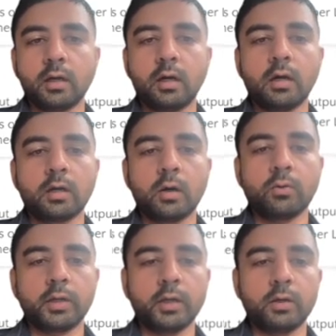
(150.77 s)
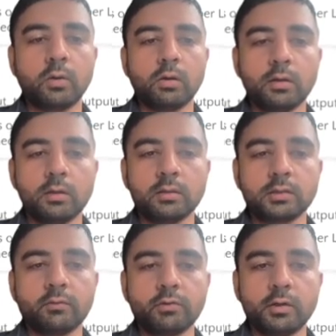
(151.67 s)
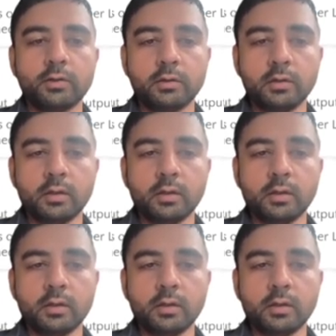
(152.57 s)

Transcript: a routing call, several